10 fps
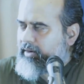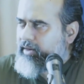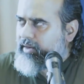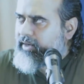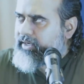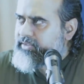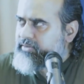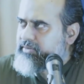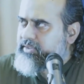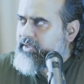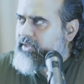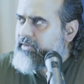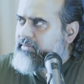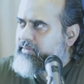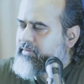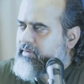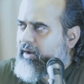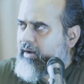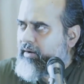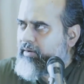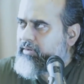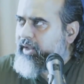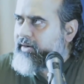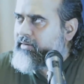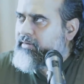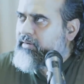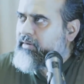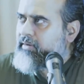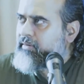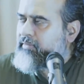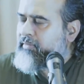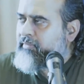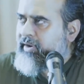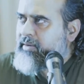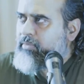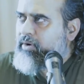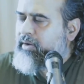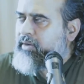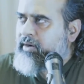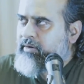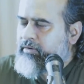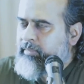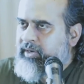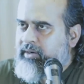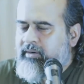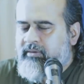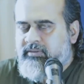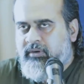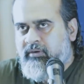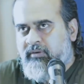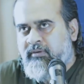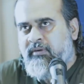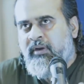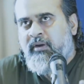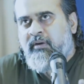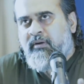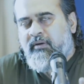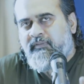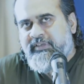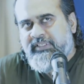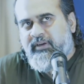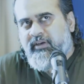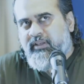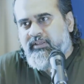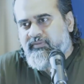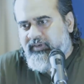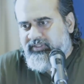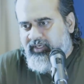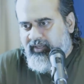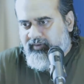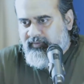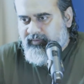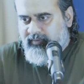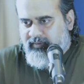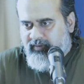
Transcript: And he gets to see how that very modern and automated slaughter facility is functioning.